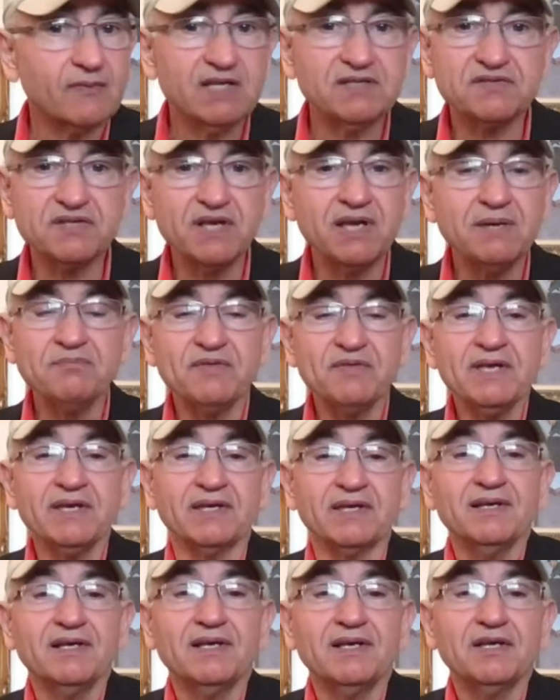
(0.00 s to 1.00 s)
Same
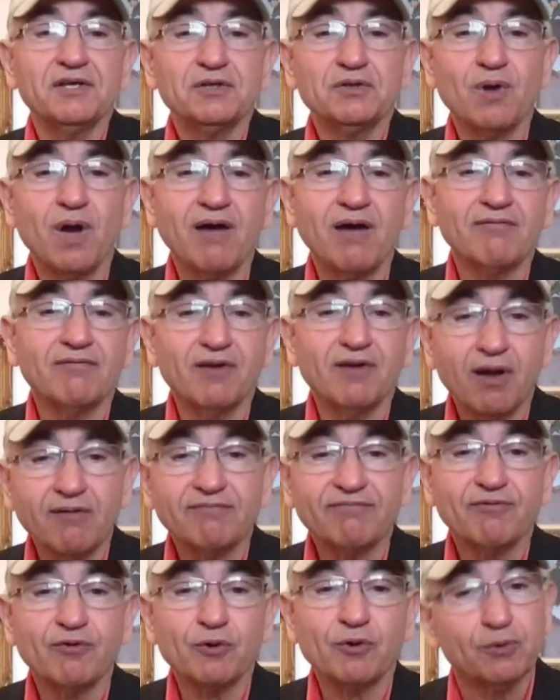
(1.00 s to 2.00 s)
thing. You have
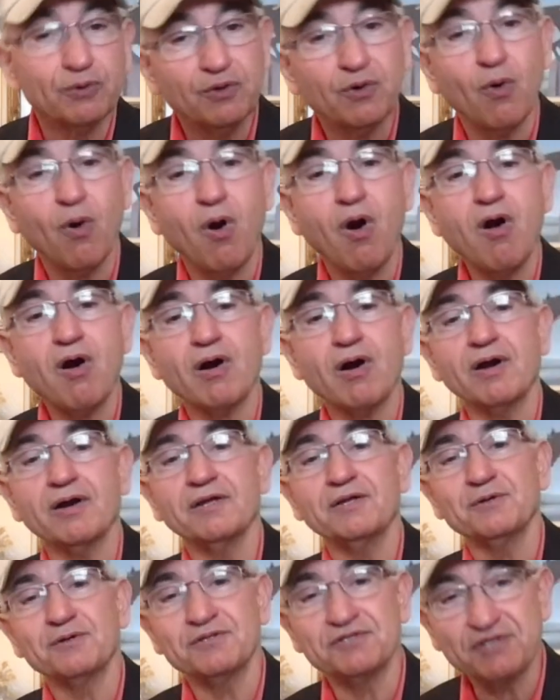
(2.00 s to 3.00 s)
love for who you are,
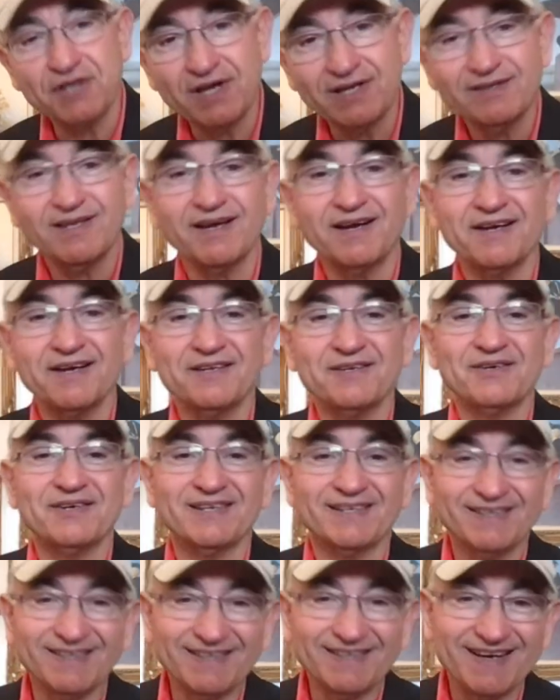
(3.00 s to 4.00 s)
your gender, your
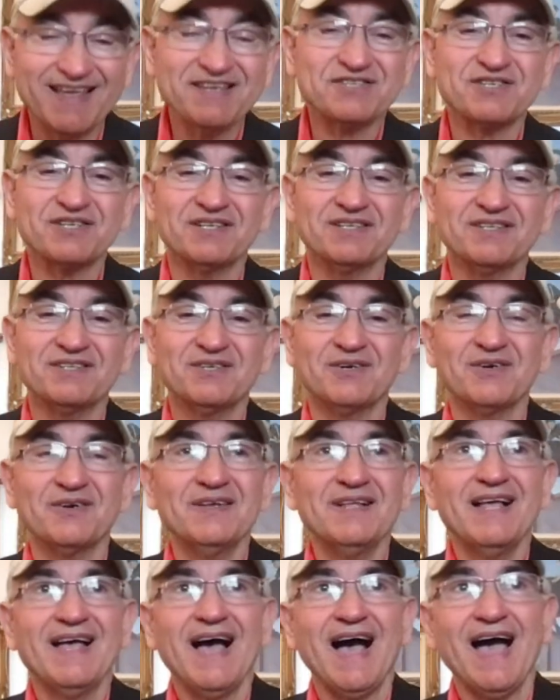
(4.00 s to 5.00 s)
inclination, your
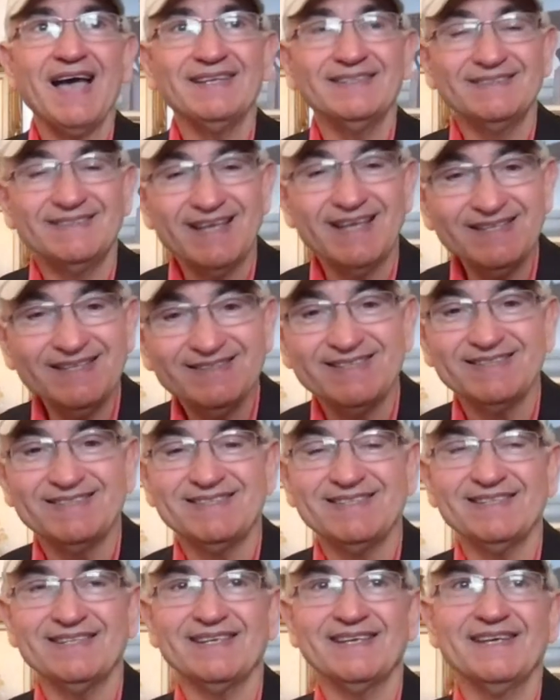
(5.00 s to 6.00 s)

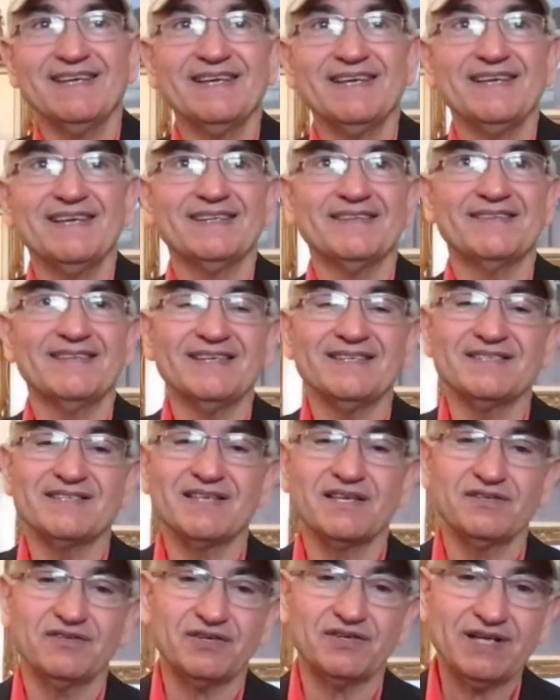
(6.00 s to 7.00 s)
identity, the things
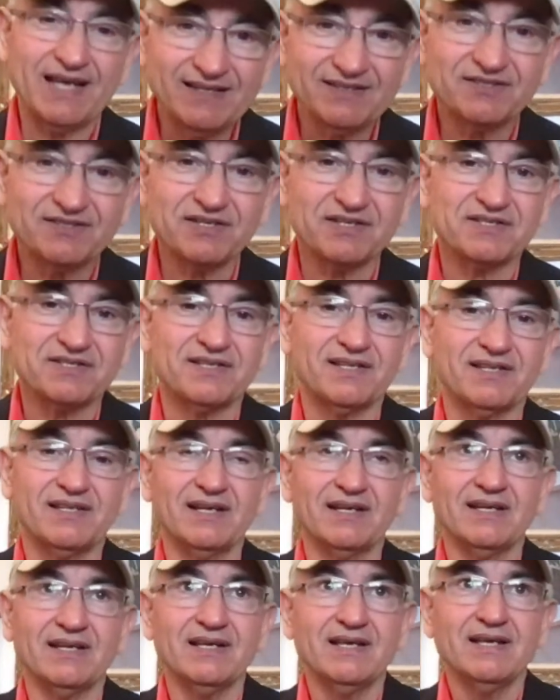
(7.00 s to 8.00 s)
that you're interested
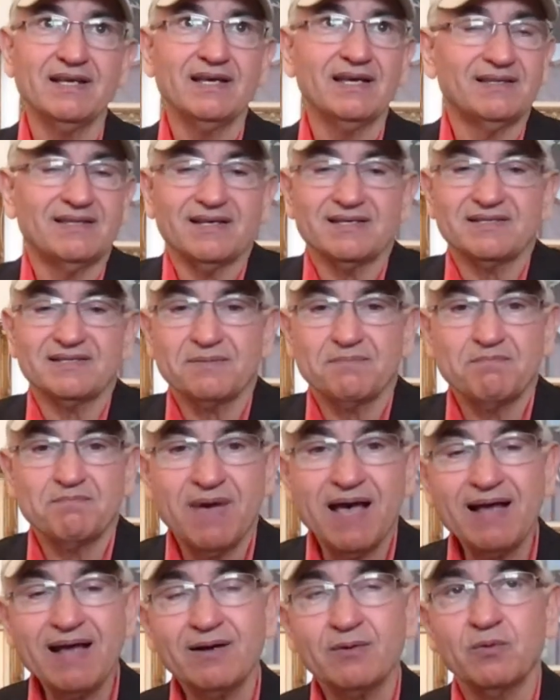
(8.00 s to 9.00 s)
in. It doesn't
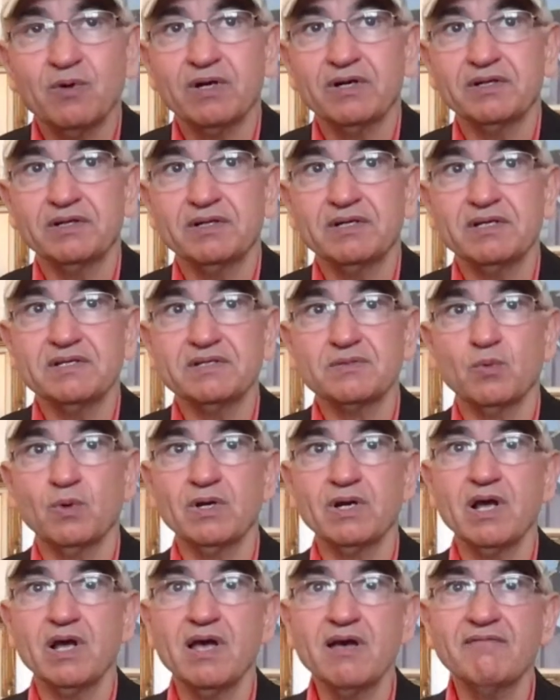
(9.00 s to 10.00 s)
matter what it is.
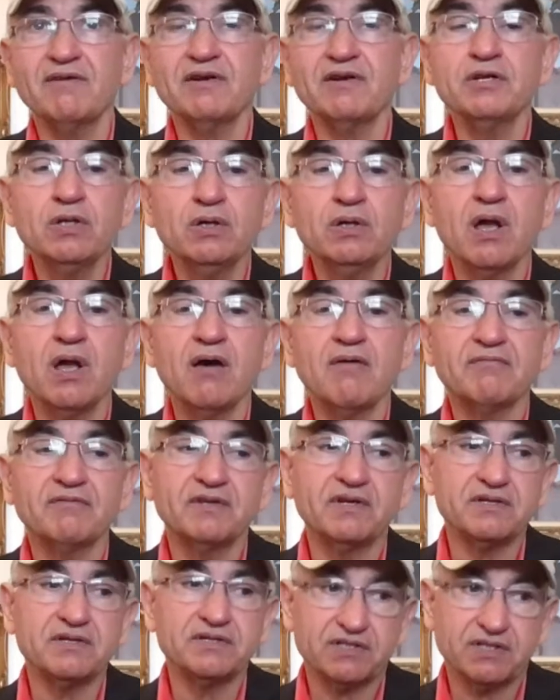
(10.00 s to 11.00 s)
Whatever you love,
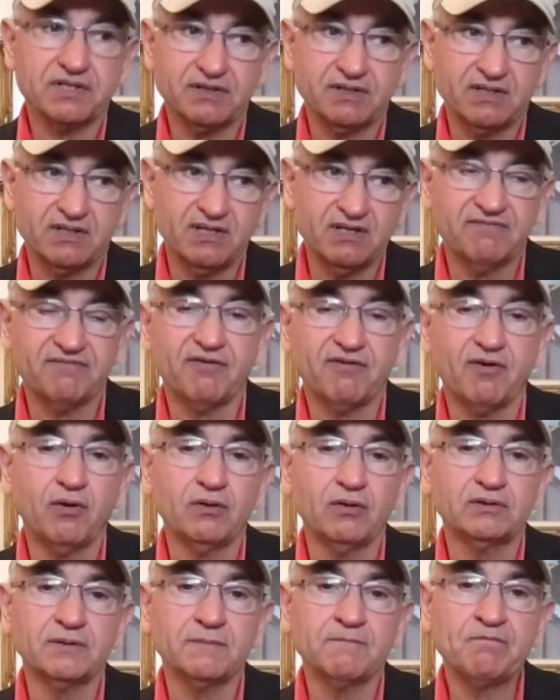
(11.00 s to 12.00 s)
there is a
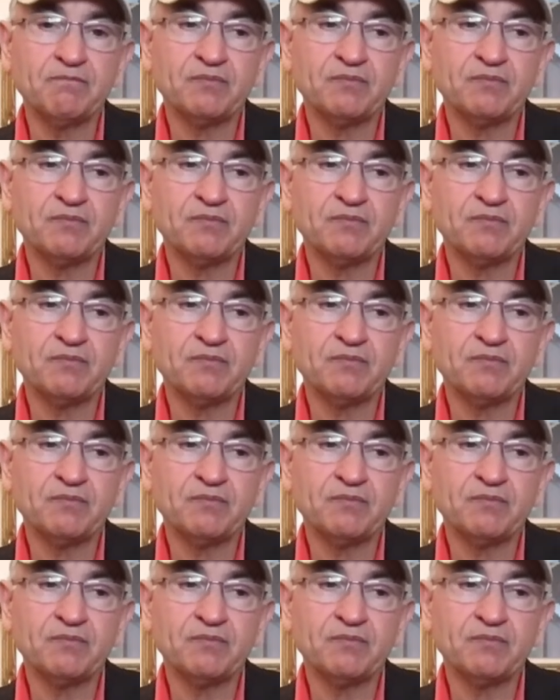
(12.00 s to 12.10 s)
default